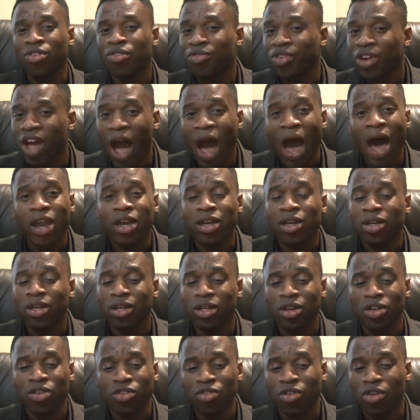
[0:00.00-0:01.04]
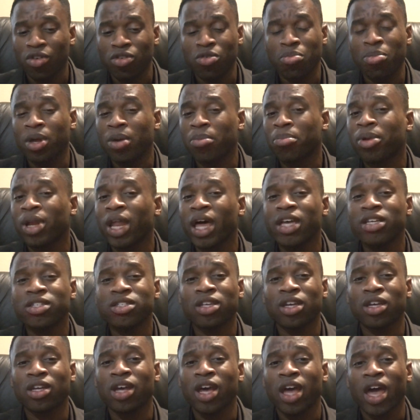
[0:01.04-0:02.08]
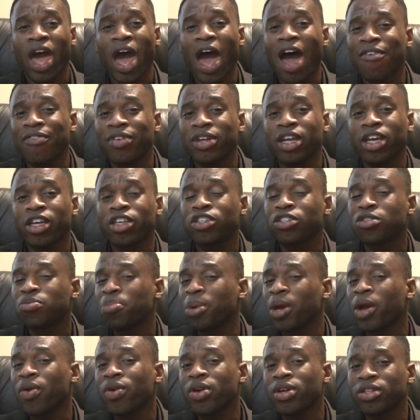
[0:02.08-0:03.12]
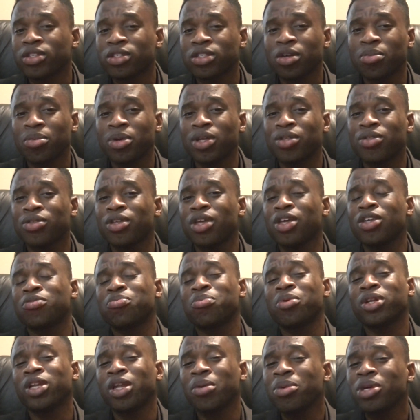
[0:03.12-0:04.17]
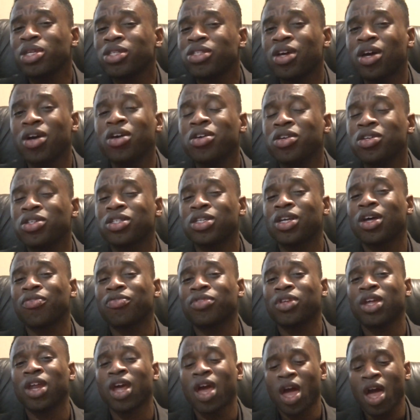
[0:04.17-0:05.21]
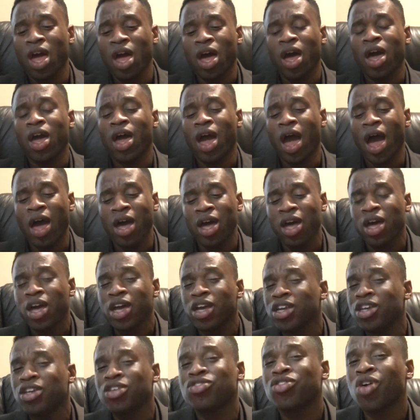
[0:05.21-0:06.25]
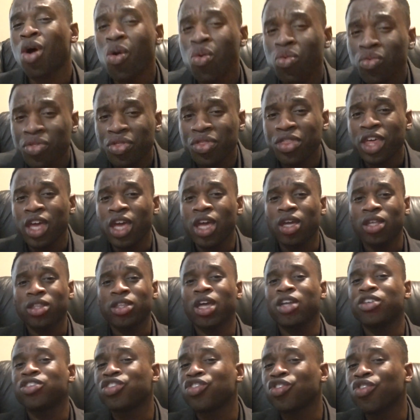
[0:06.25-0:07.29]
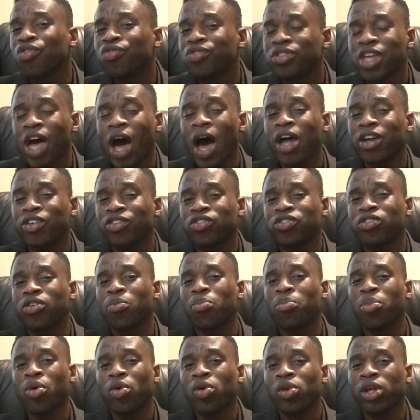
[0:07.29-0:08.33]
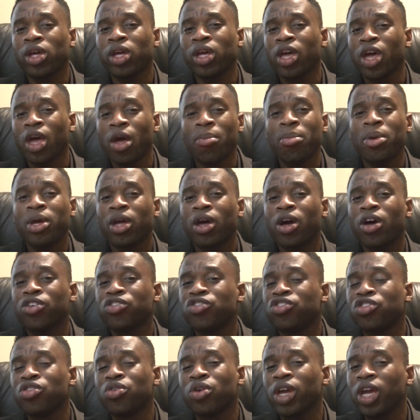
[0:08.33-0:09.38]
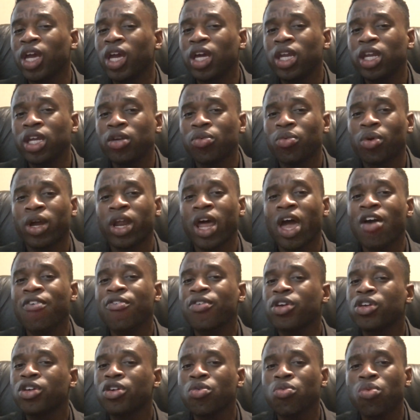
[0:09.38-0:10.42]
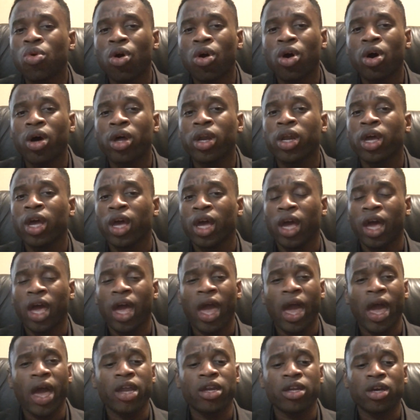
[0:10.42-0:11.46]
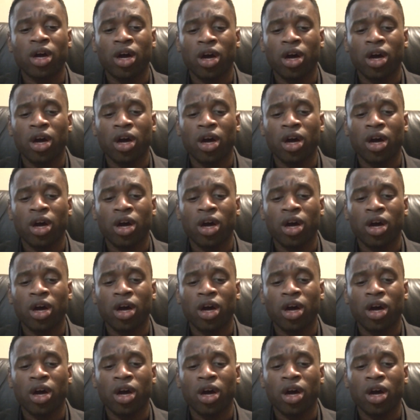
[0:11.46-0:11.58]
gotten, you've been blessed and haven't experienced some of these things. But let me tell you something. I, don't think that you've dodged the bullet because you're eating whatever you want, and